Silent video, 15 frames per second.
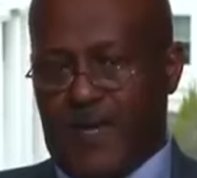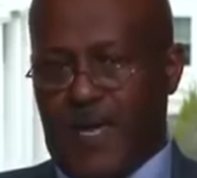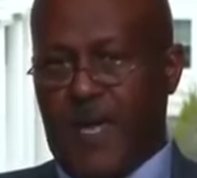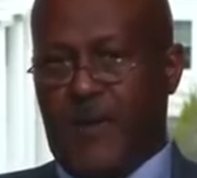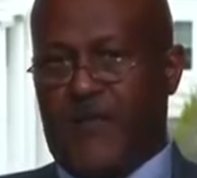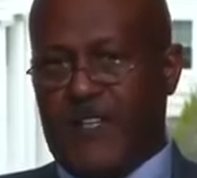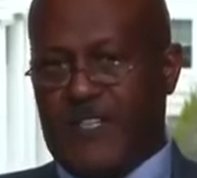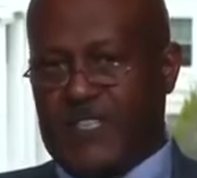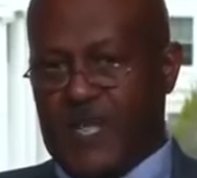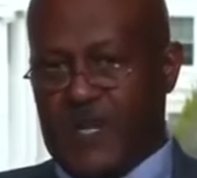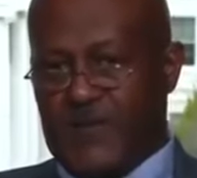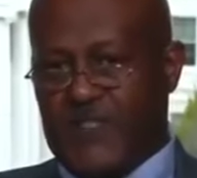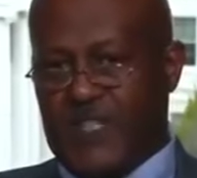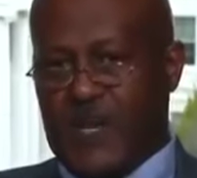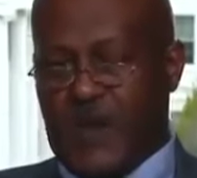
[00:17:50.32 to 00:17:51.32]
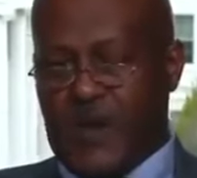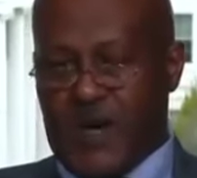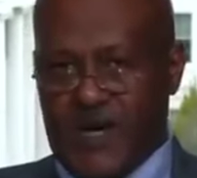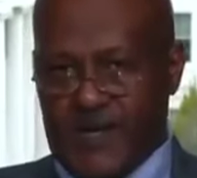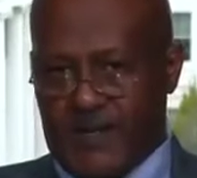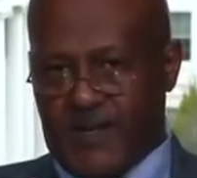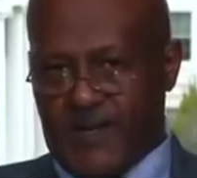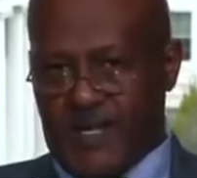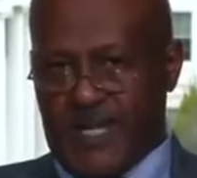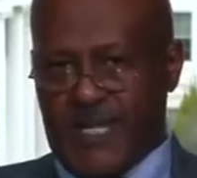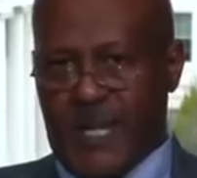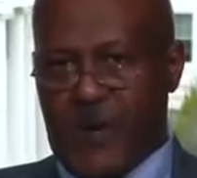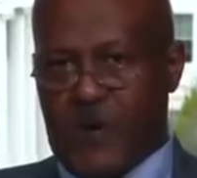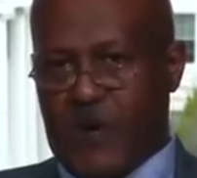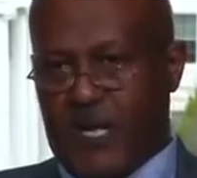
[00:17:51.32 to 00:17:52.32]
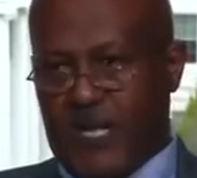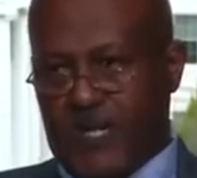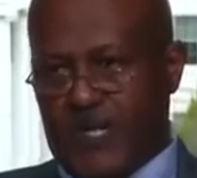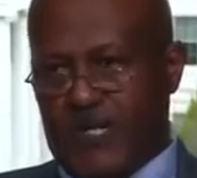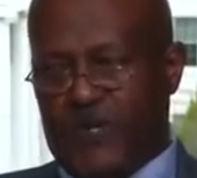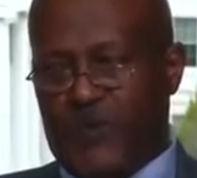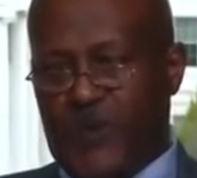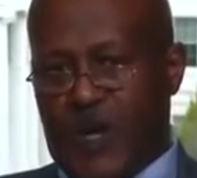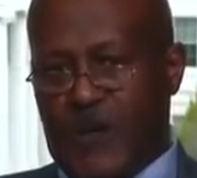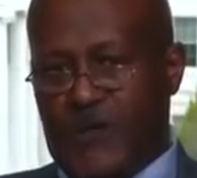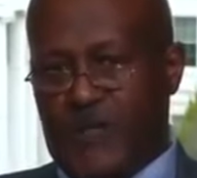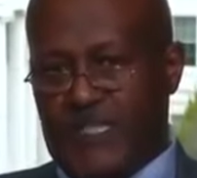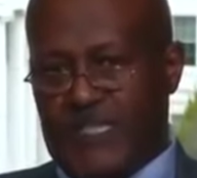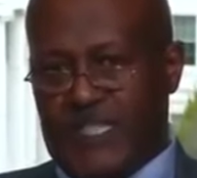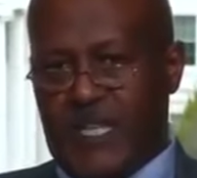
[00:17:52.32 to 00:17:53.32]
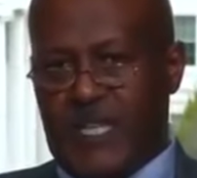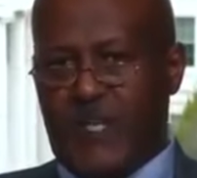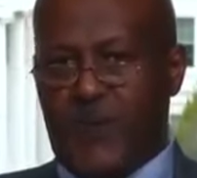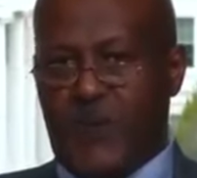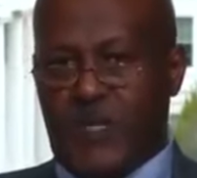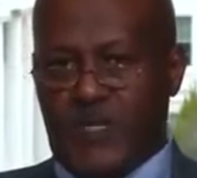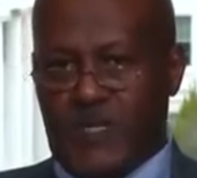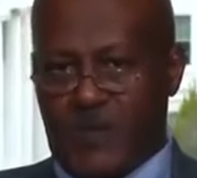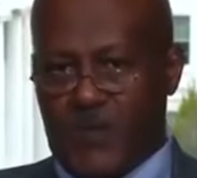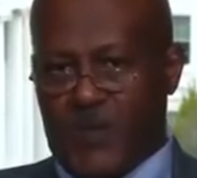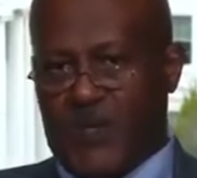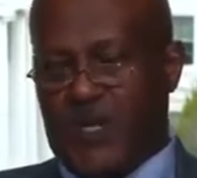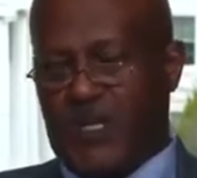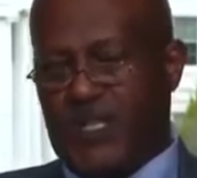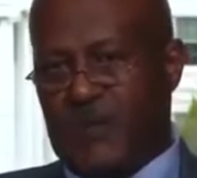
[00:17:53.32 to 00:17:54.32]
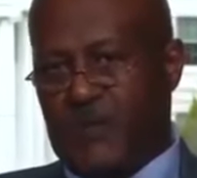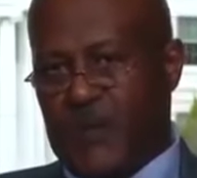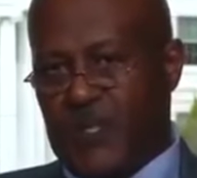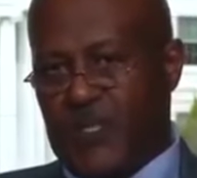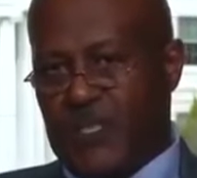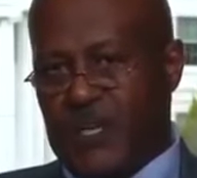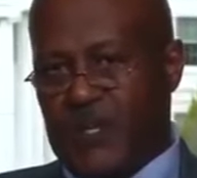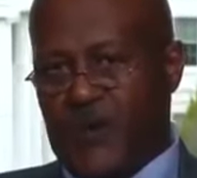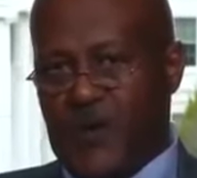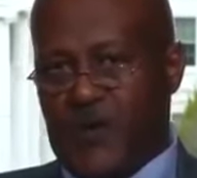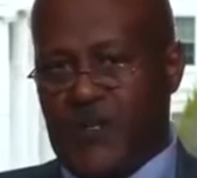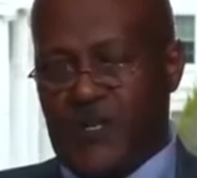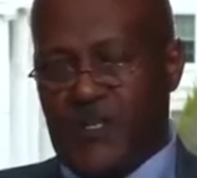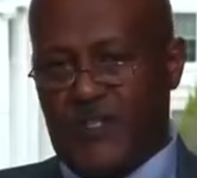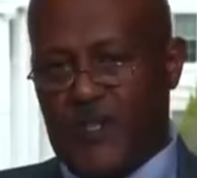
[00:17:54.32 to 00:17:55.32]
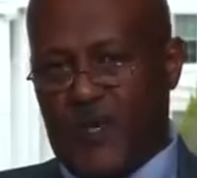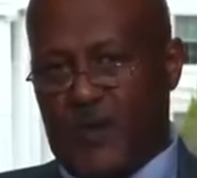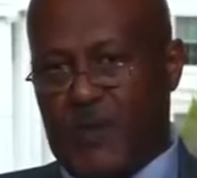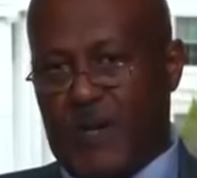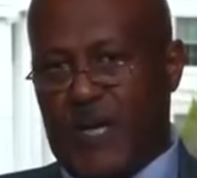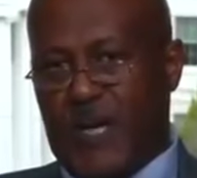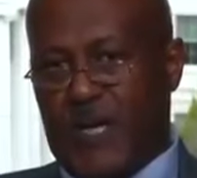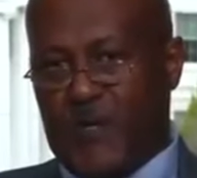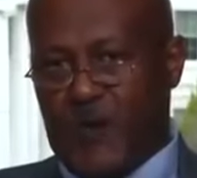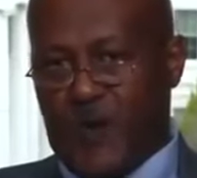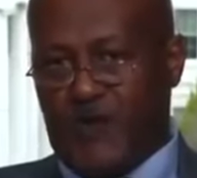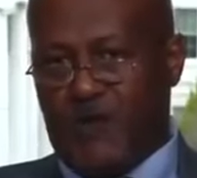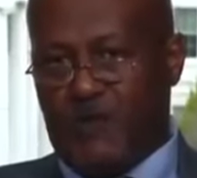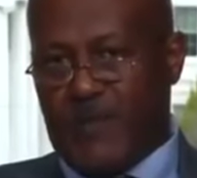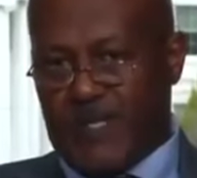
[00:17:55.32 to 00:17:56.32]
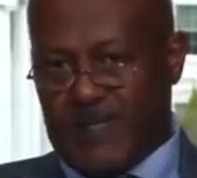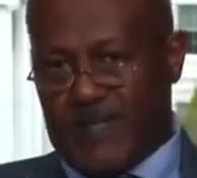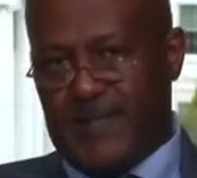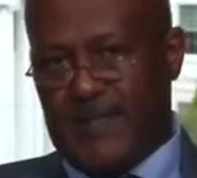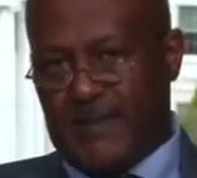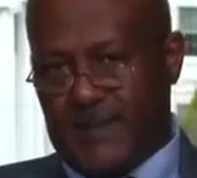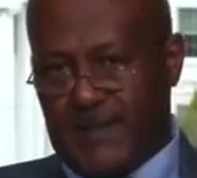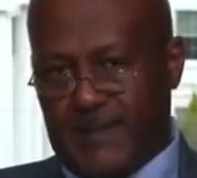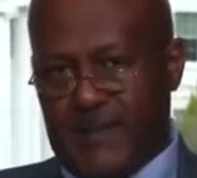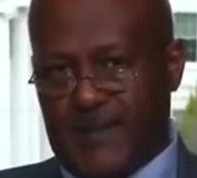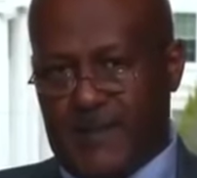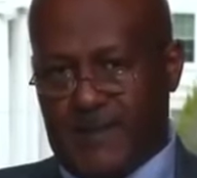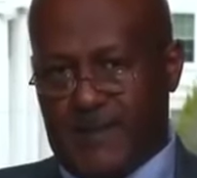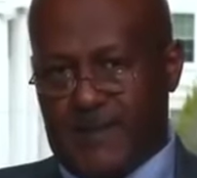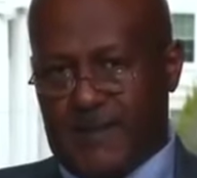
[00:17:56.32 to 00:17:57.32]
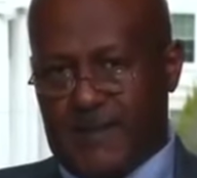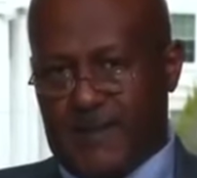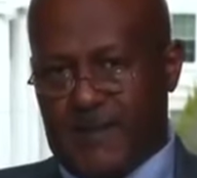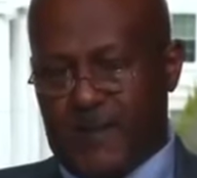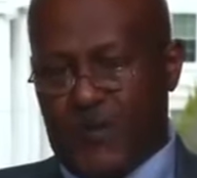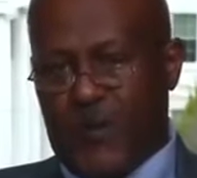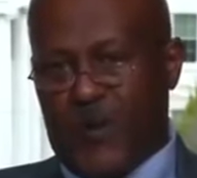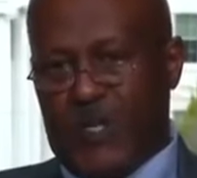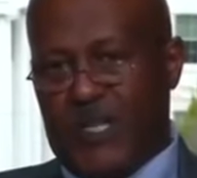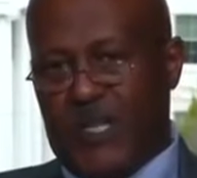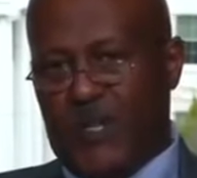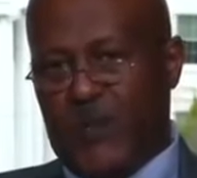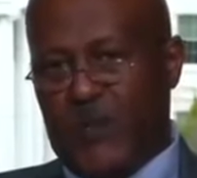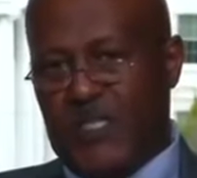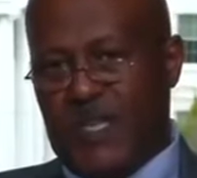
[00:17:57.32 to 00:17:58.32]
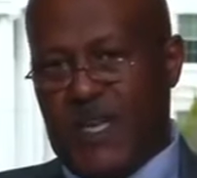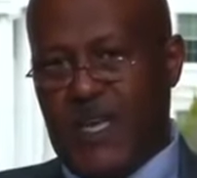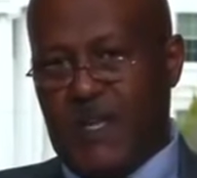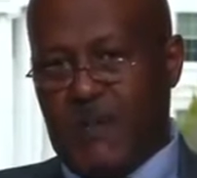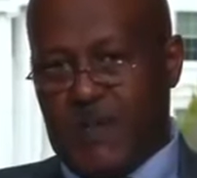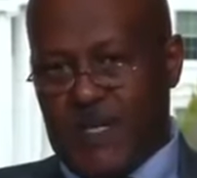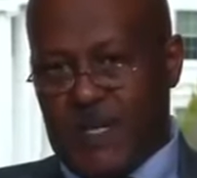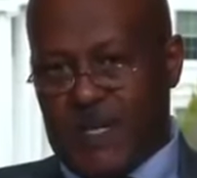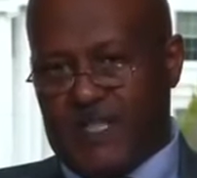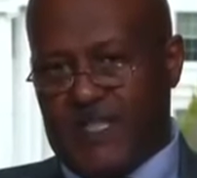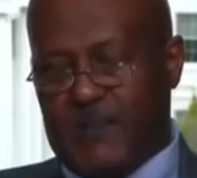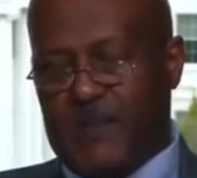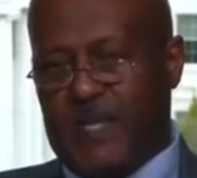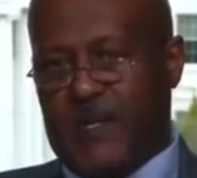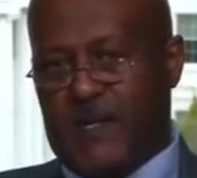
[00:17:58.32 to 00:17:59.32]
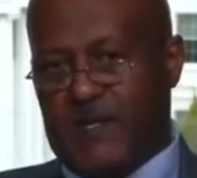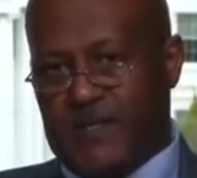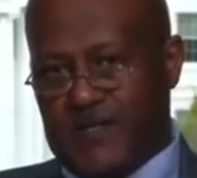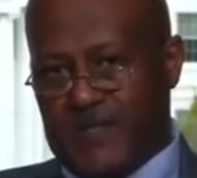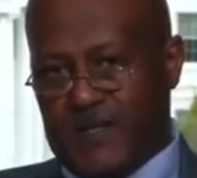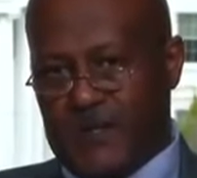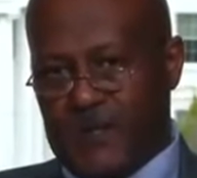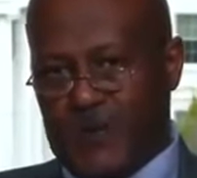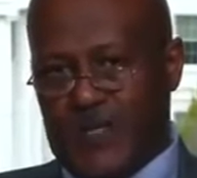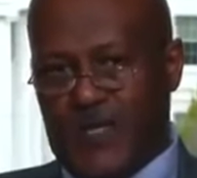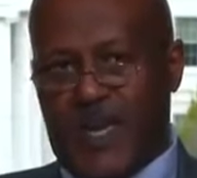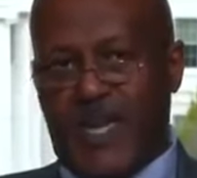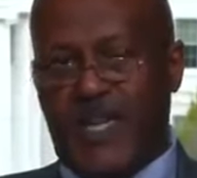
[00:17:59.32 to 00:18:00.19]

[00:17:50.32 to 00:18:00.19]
it serves our end, and our end is to have a genuine democratic political order in Ethiopia like you have in Britain, we will deal with anybody except terrorists, with